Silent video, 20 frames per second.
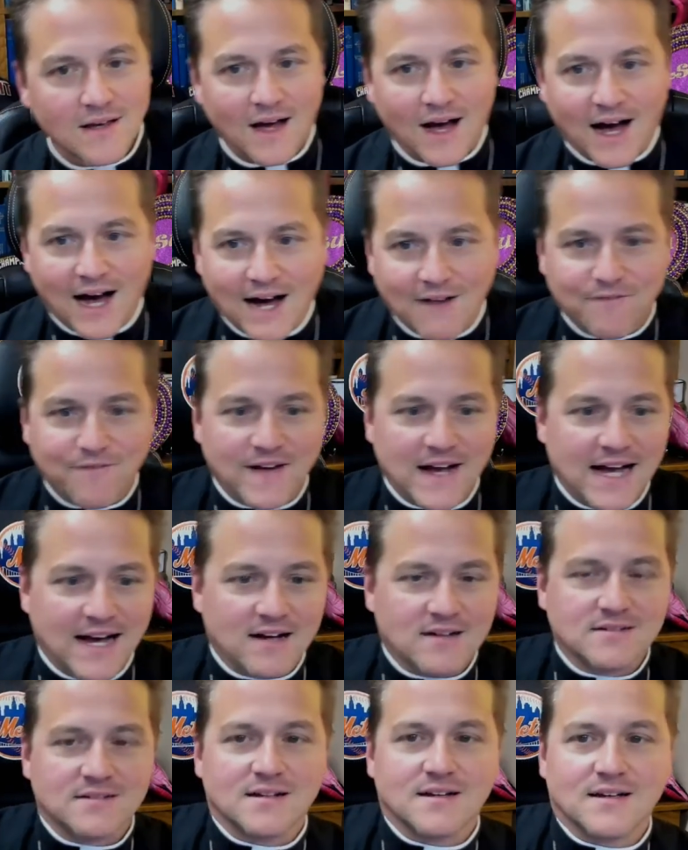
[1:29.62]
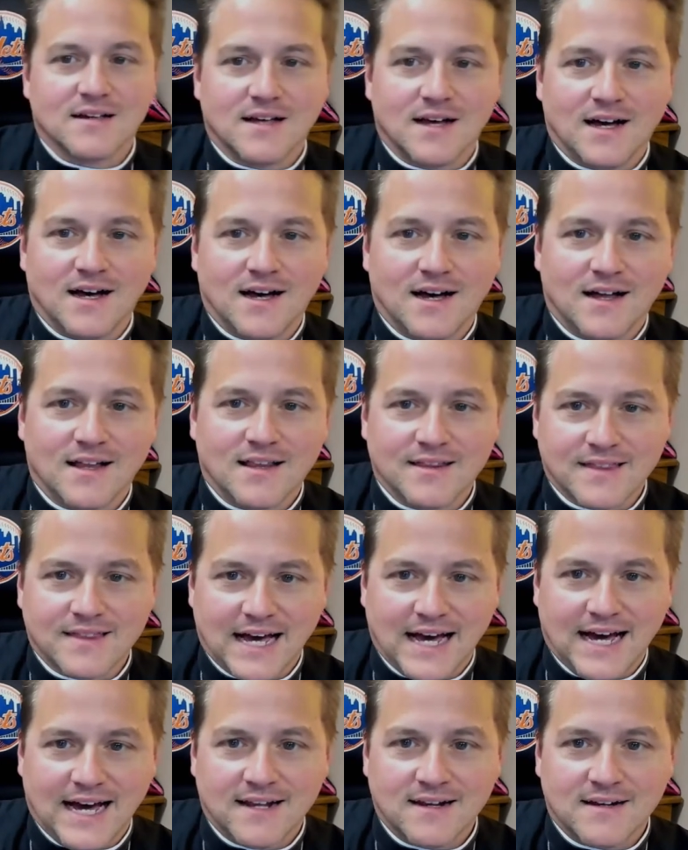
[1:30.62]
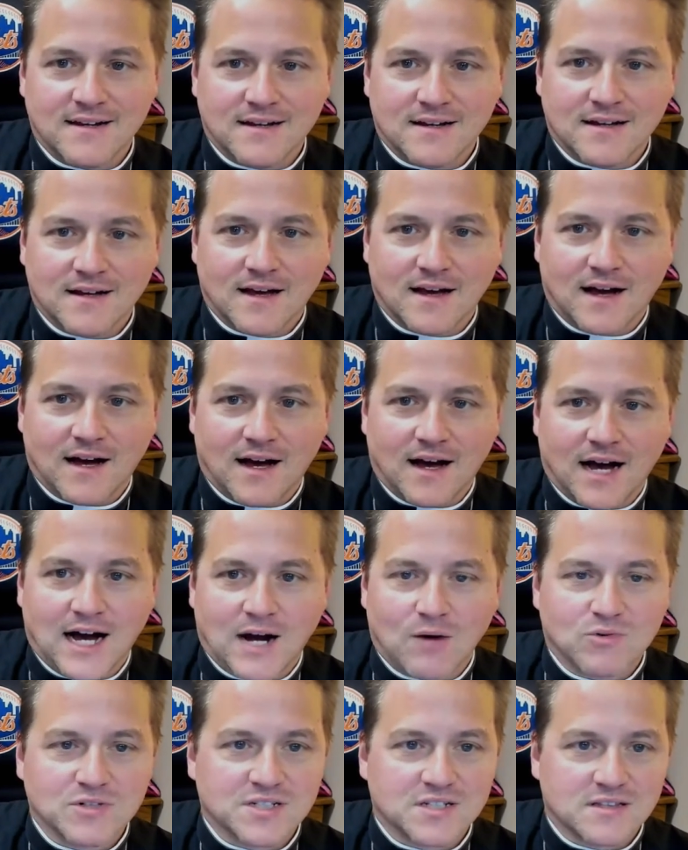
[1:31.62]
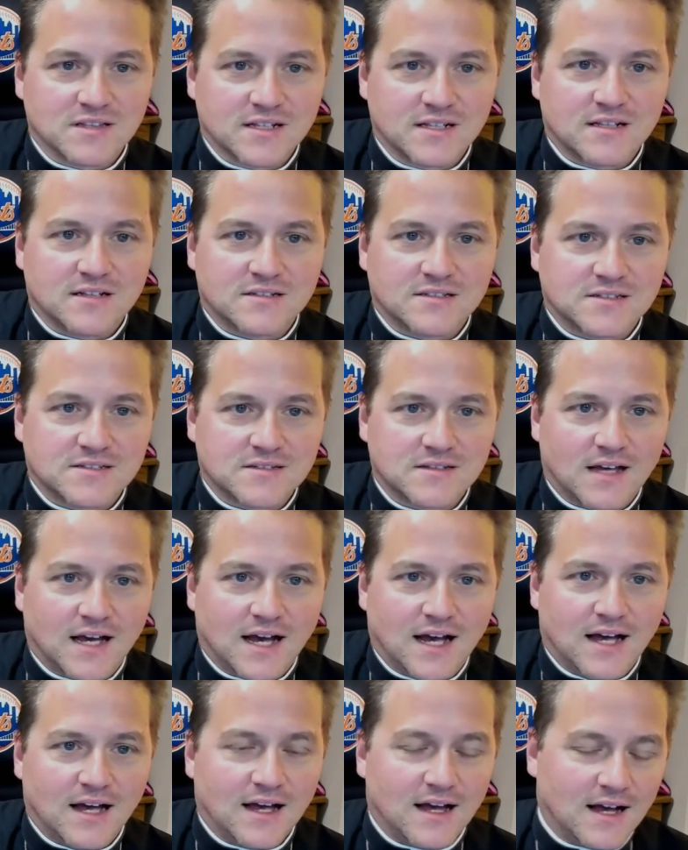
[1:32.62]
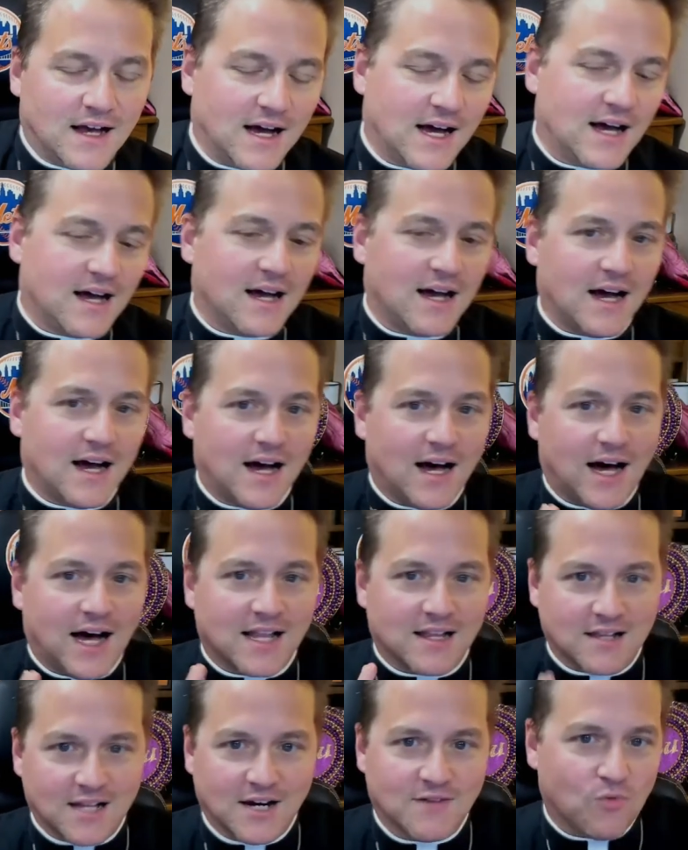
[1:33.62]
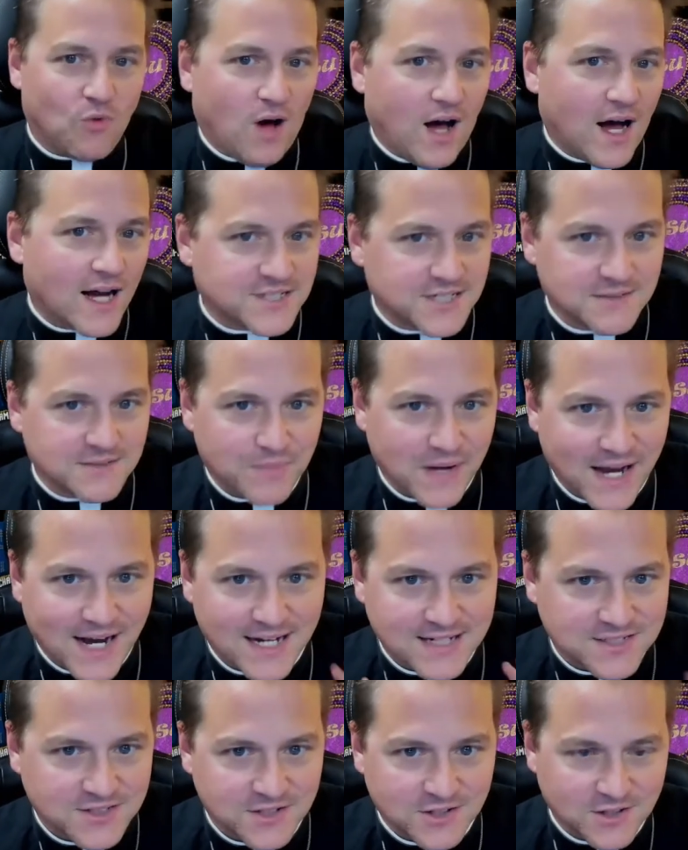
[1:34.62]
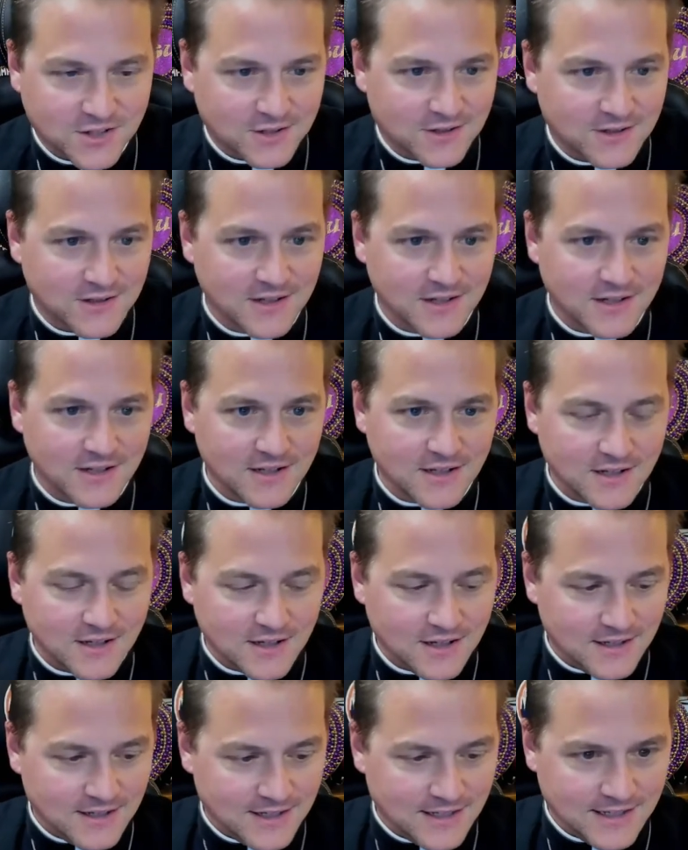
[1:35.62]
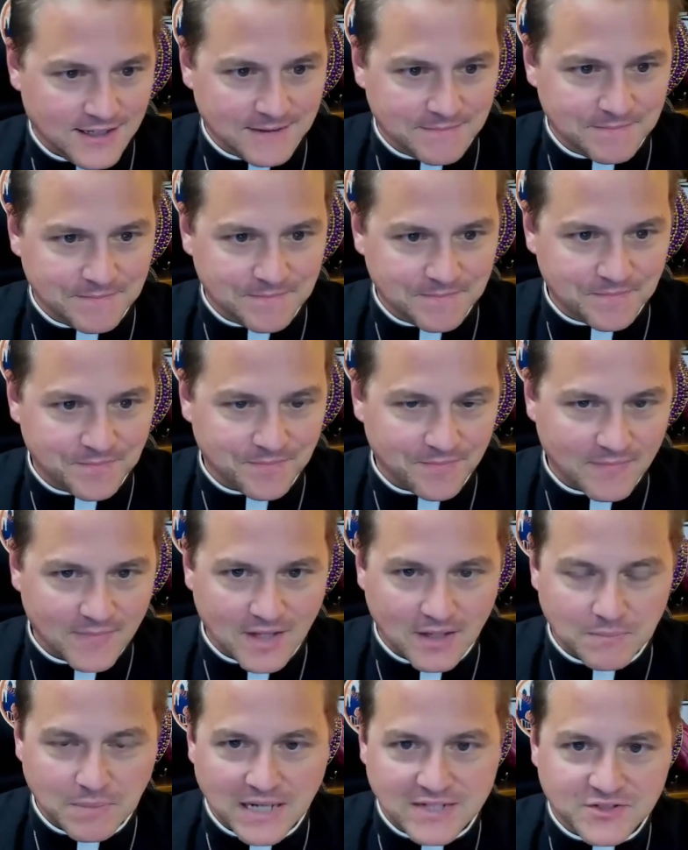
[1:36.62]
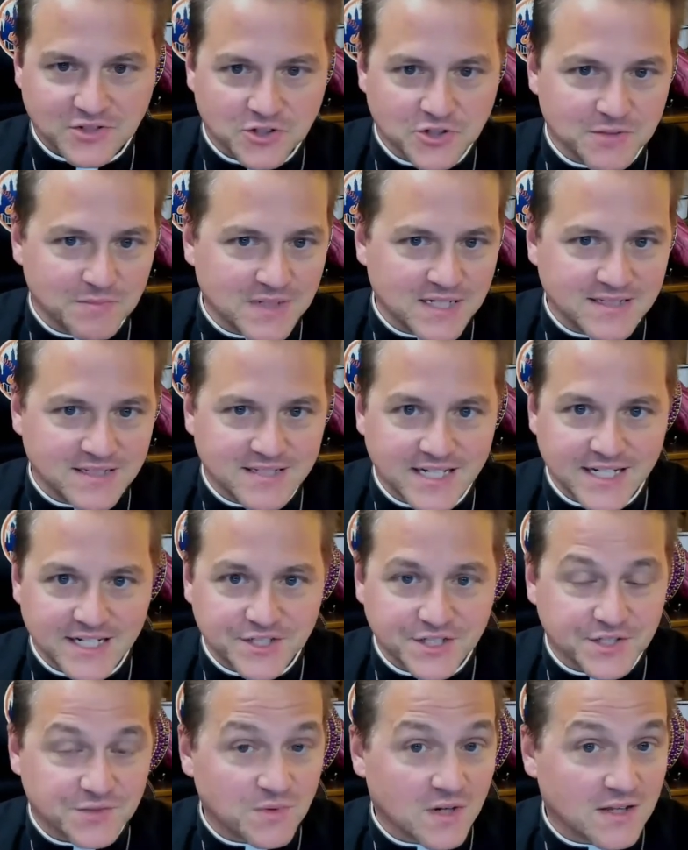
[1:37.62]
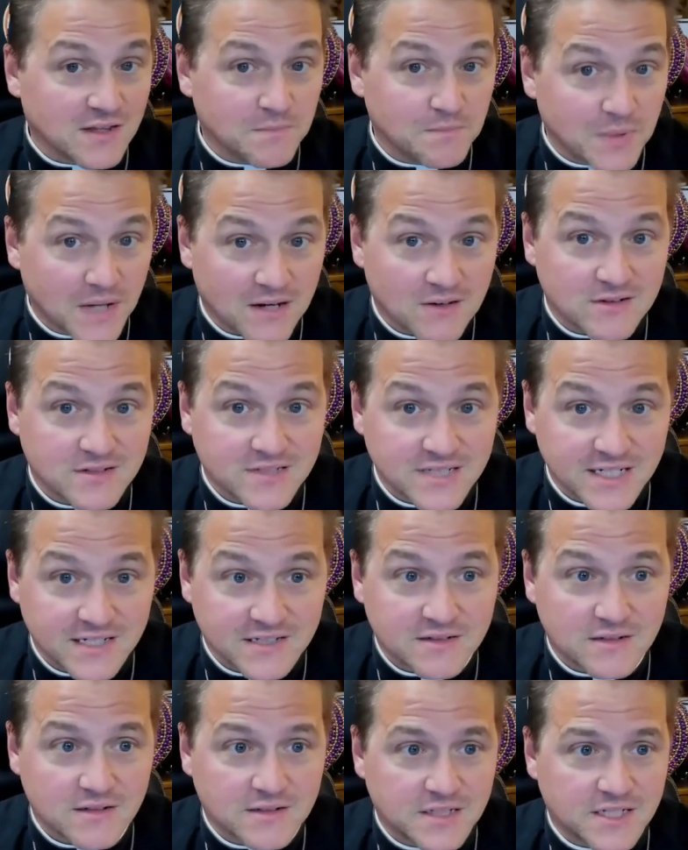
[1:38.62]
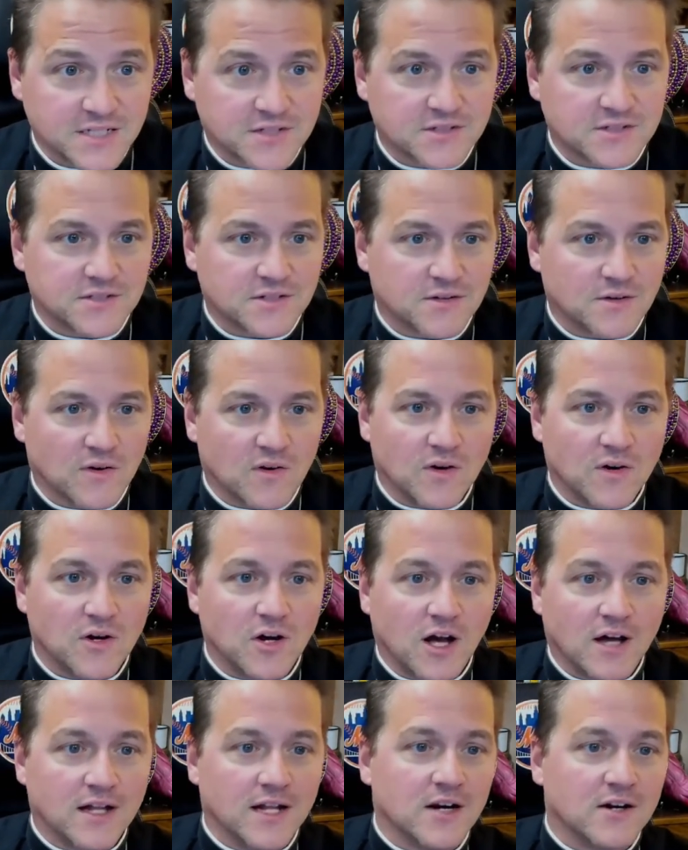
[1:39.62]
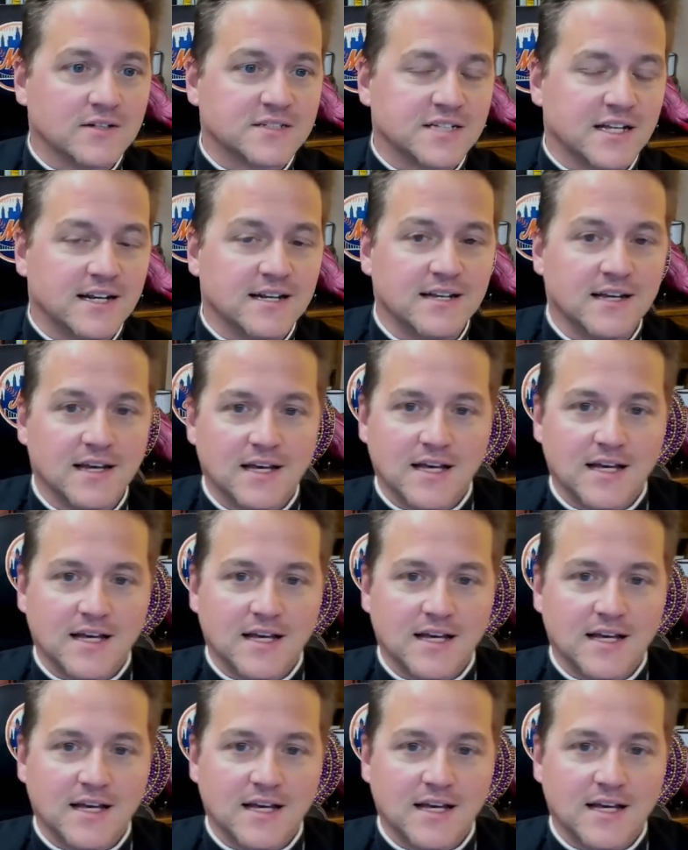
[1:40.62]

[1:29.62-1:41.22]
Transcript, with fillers: I found that I was a little... I love watching Pastor Goodman teach. He's one of the better teachers in our synod.